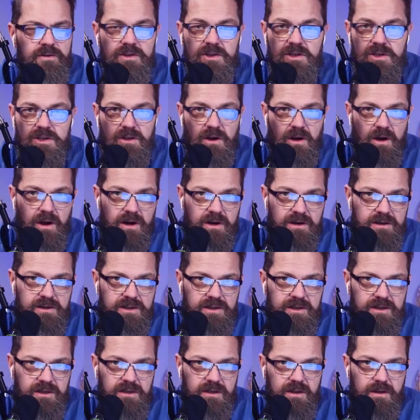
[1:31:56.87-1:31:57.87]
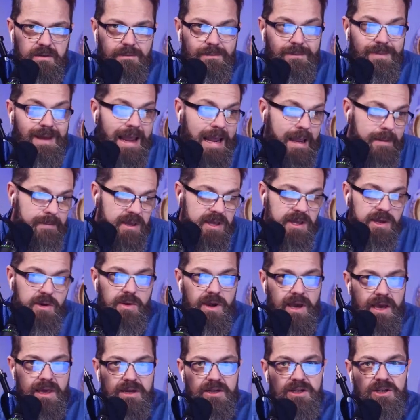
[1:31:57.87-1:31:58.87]
for the stars, maybe
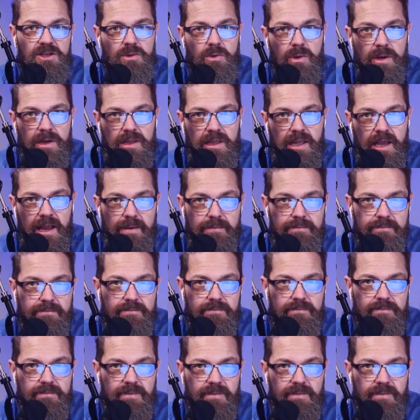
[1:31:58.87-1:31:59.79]
you hit a street lamp.